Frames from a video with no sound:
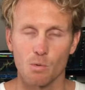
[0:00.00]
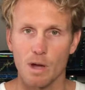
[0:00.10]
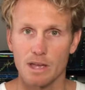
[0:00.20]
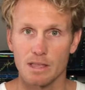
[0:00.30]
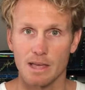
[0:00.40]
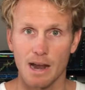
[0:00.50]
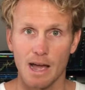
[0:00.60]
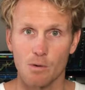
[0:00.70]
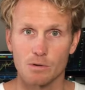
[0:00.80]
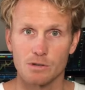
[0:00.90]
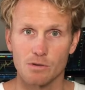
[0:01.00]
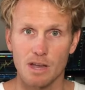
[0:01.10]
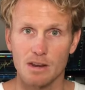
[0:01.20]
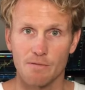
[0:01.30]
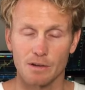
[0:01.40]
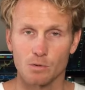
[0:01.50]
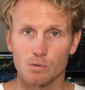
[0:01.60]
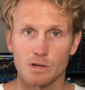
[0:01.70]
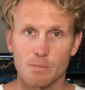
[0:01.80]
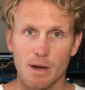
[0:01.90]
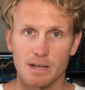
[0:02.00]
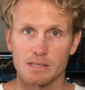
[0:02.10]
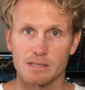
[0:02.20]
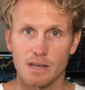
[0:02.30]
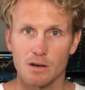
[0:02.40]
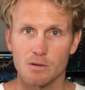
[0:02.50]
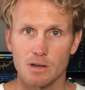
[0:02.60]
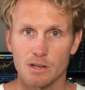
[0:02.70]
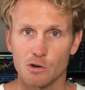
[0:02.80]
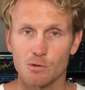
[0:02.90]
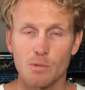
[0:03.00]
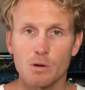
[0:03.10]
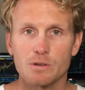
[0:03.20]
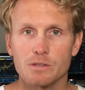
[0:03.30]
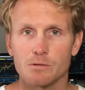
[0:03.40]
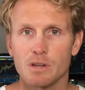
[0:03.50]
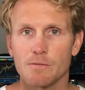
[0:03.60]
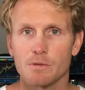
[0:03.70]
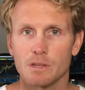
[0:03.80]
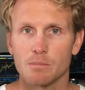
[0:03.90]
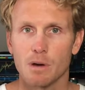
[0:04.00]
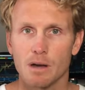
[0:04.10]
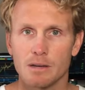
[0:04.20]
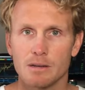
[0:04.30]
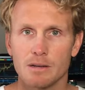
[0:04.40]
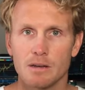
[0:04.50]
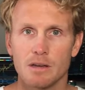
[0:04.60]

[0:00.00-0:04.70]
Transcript: the way that I would trade, if I told you to buy and sell, your emotions are different than mine.